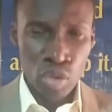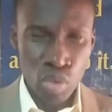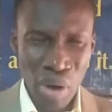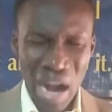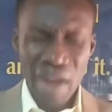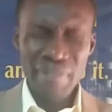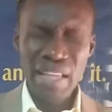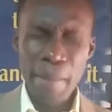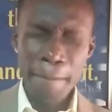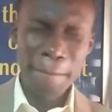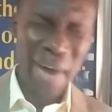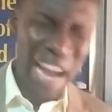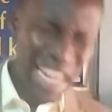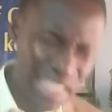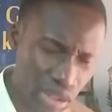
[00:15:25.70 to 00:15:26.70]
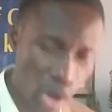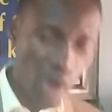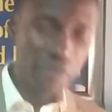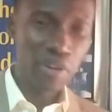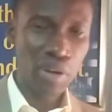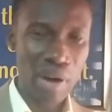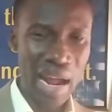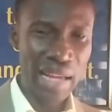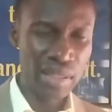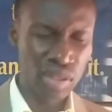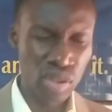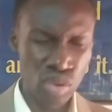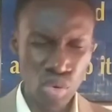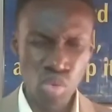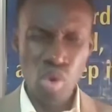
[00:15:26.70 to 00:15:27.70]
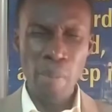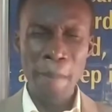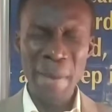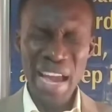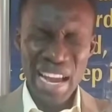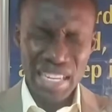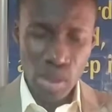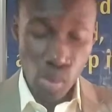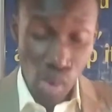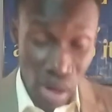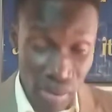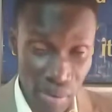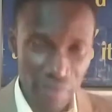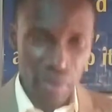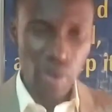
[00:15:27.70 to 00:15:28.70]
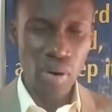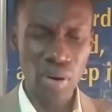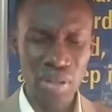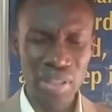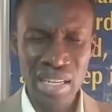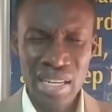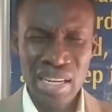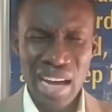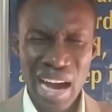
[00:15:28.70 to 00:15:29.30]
to have the mind of Christ, to obey the word of God,